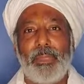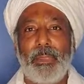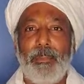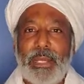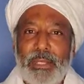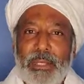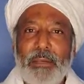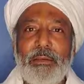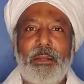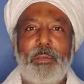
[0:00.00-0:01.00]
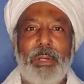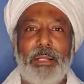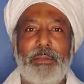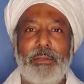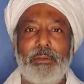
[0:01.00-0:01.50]
the material
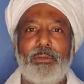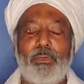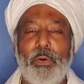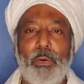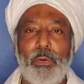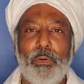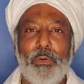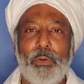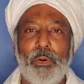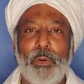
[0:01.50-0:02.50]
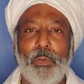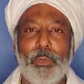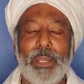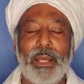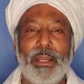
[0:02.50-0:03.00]
wealth, so
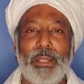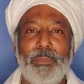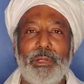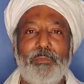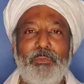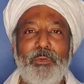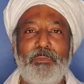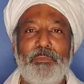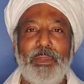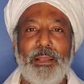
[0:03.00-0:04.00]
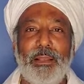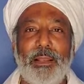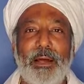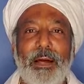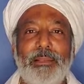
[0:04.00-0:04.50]
we are able to fulfill
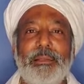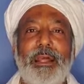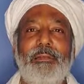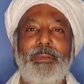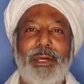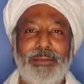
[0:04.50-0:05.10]
our dharma,